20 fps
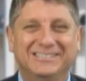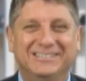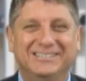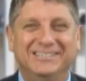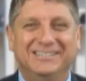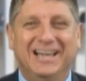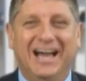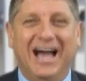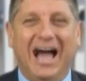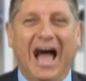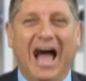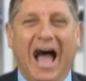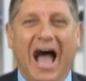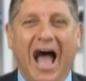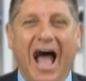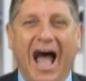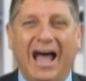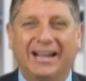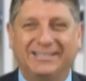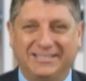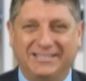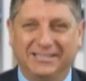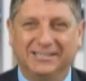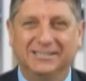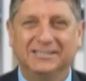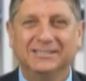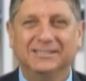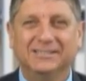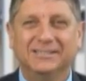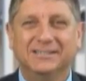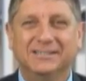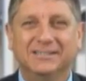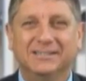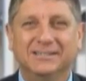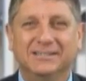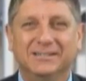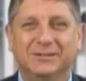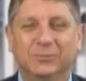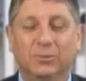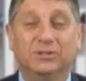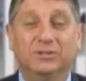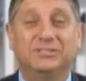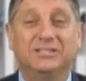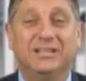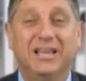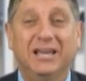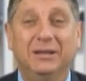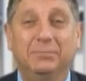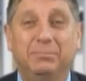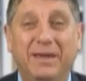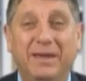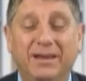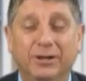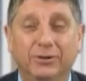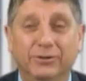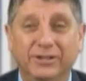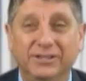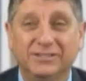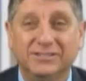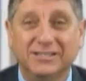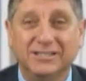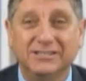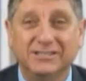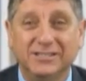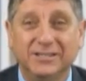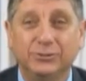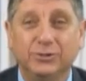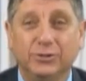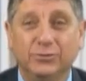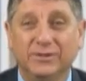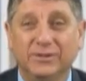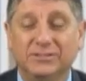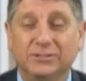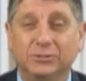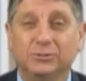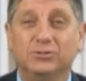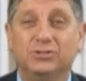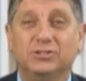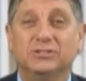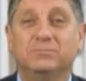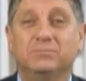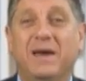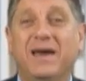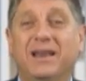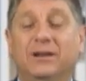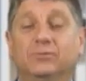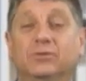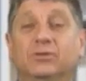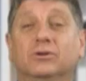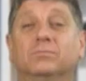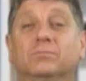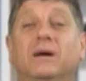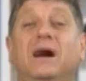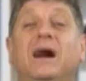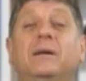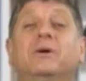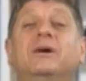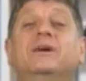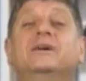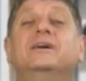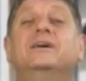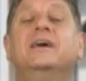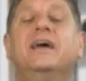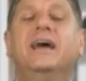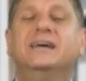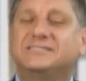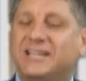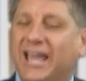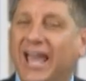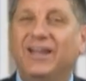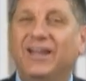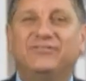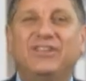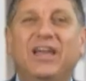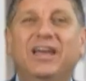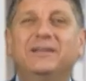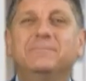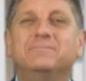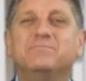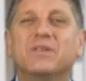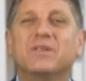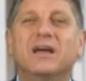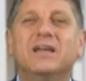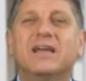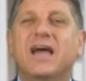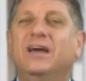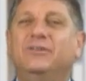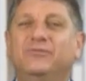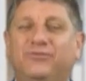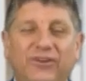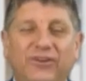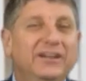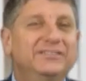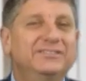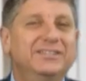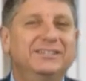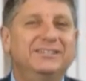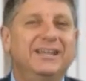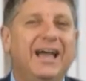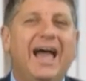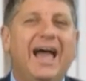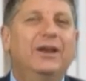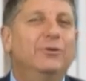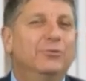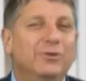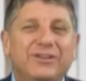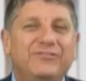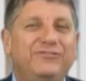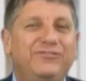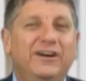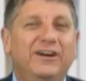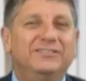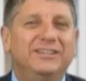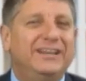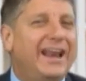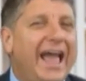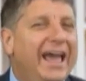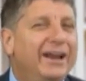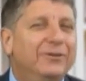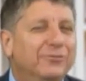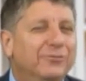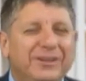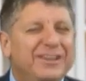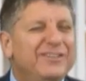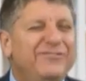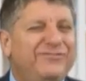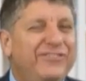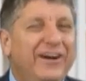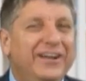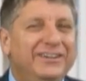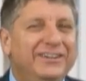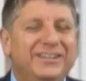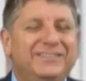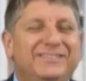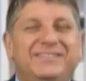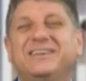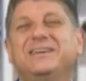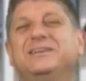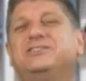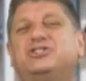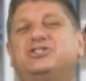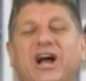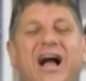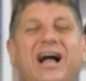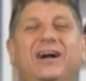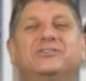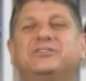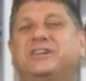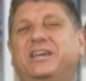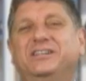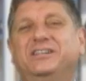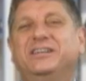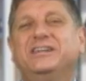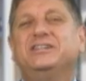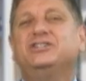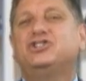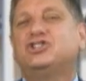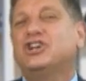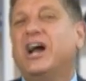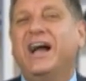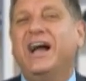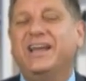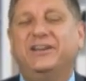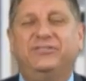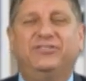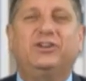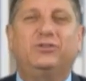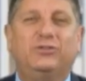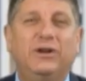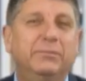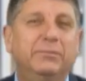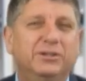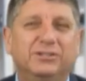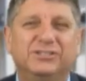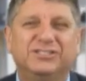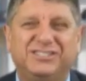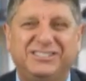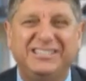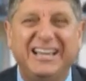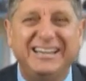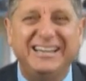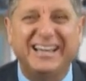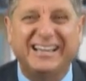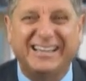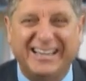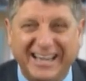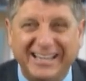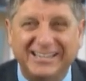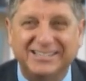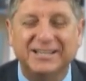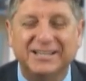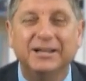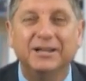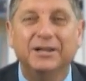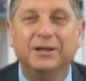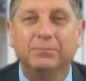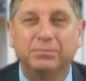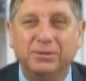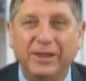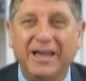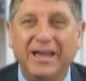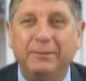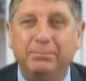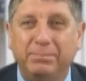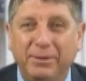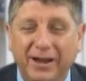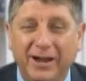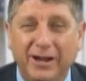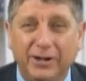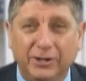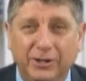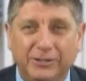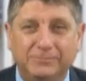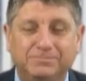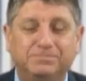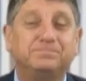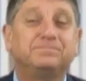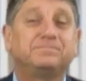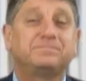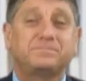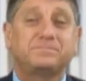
Not. Once again, Boehner in his continuing resolution battle with Obama has caved in and funded and refunded and refunded the child-killing giant, the criminal syndicate, Planned Parenthood.